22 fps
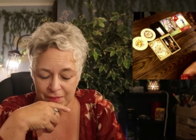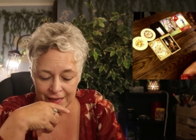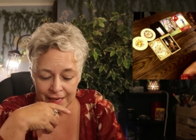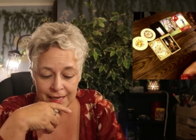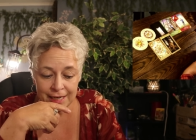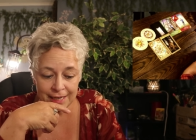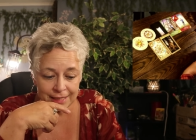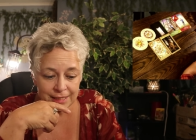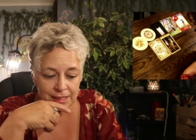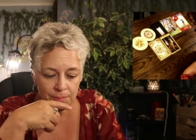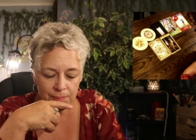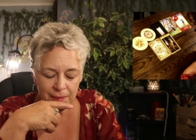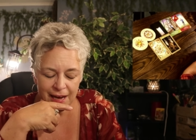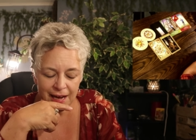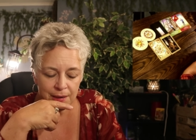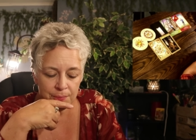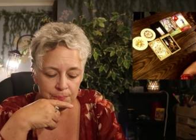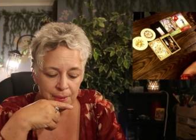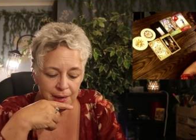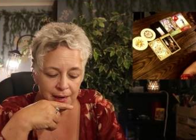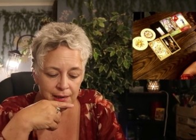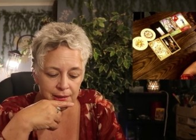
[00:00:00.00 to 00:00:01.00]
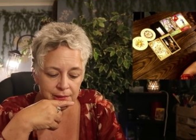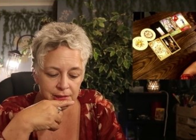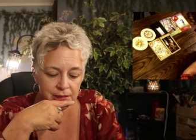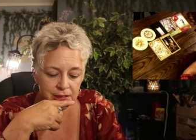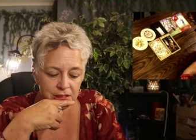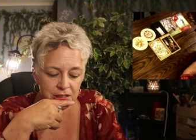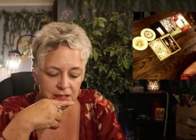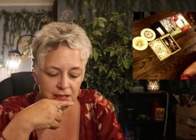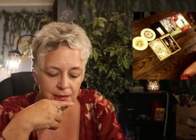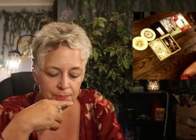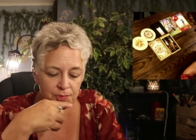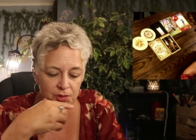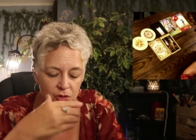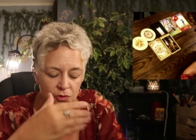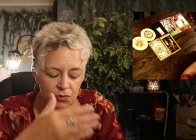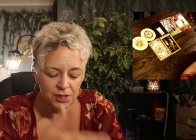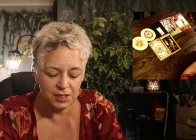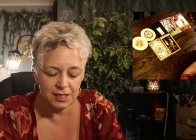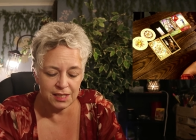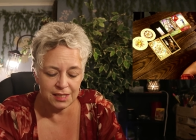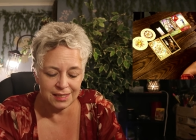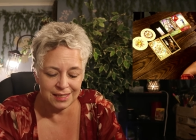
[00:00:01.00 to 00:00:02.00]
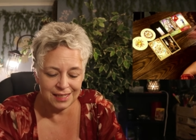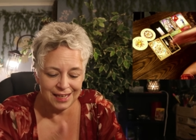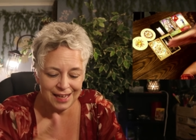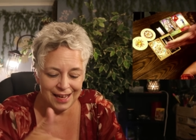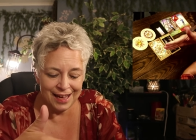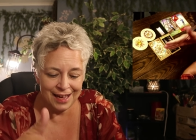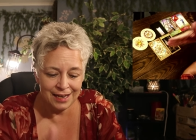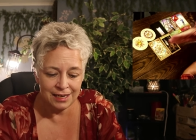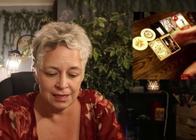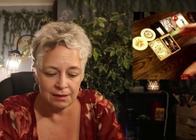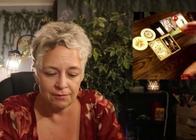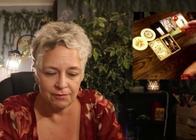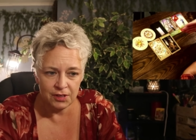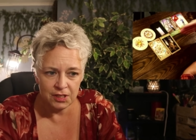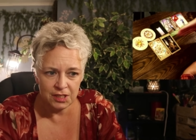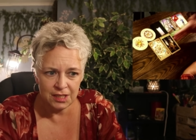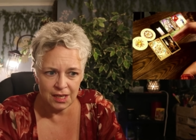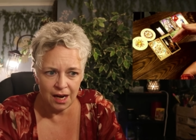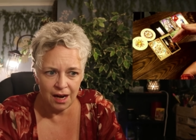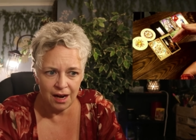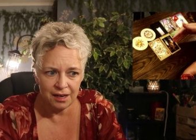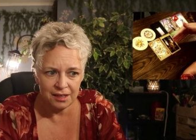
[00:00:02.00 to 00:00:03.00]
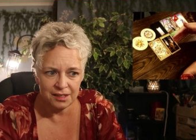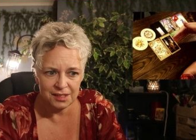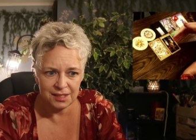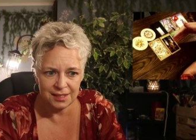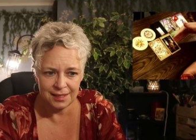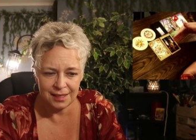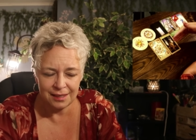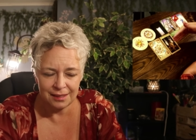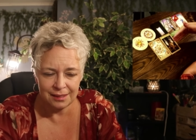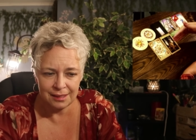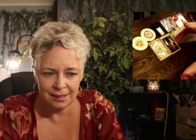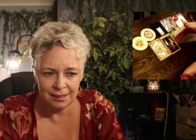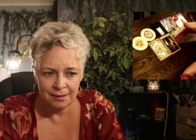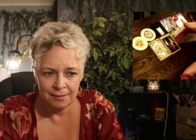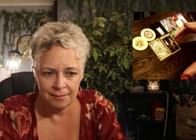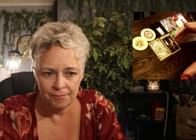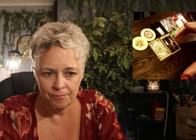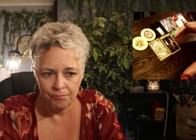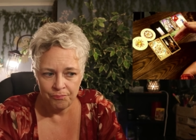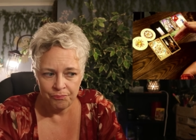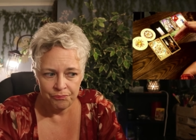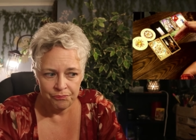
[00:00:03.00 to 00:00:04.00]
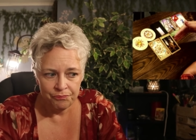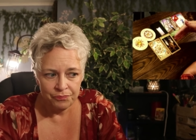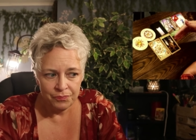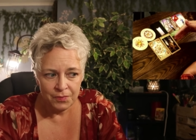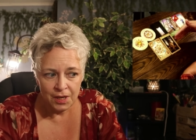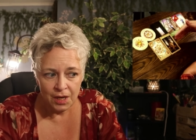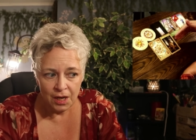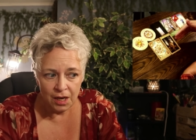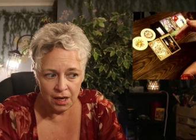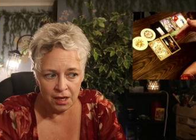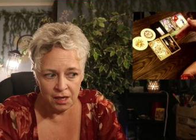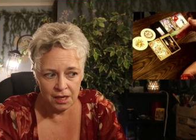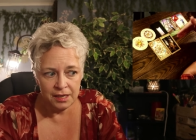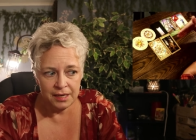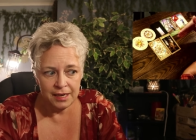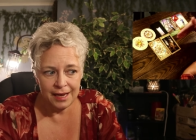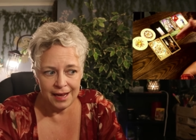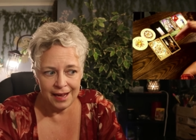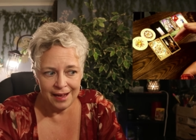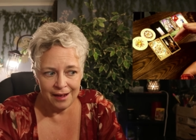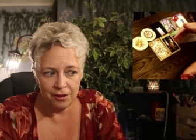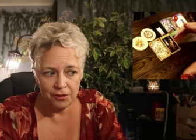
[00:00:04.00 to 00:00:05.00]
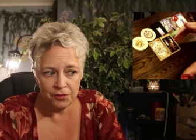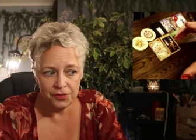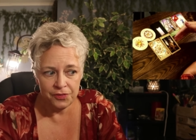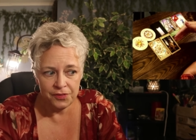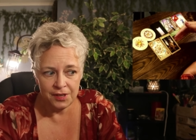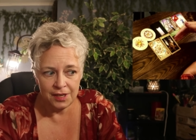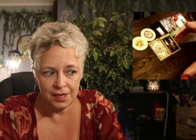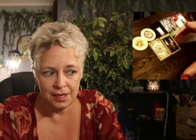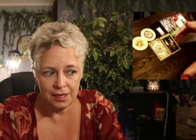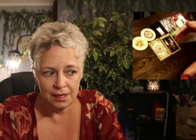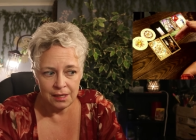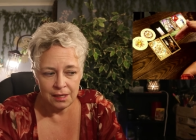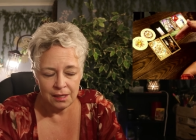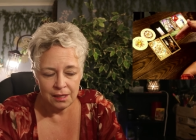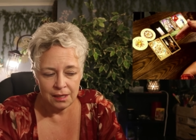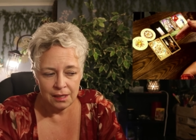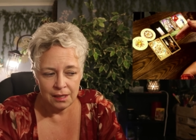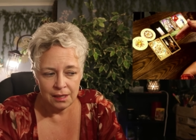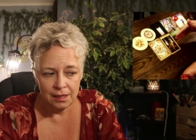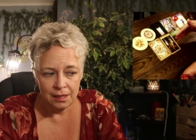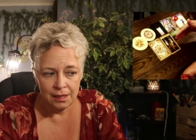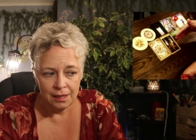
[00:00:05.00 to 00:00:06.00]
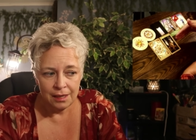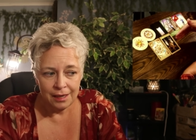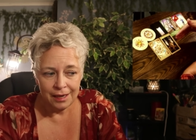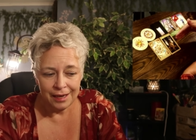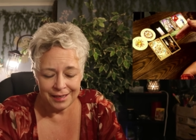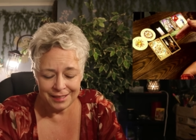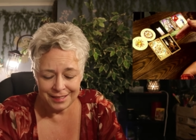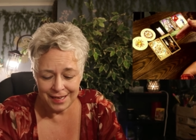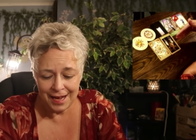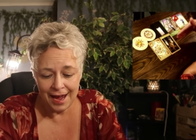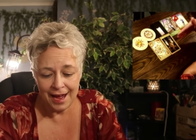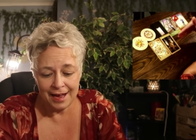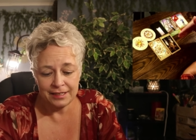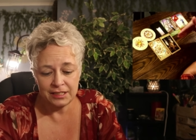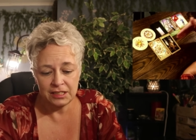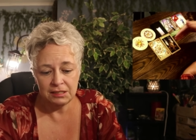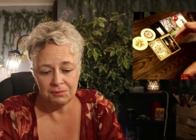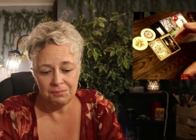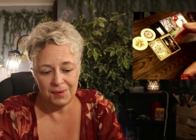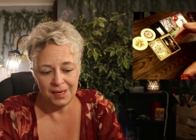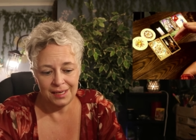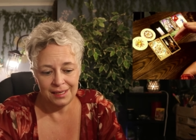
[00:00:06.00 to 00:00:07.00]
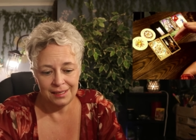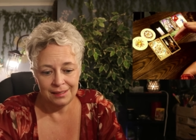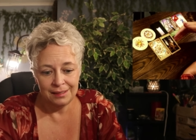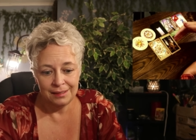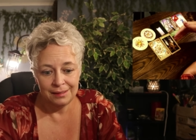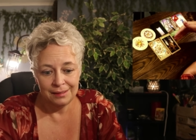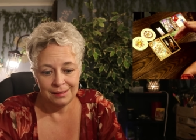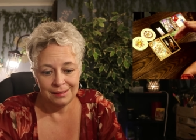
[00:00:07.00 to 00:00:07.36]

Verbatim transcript: It is a bad partnership. So this is the end of a toxic unhealthy attachment.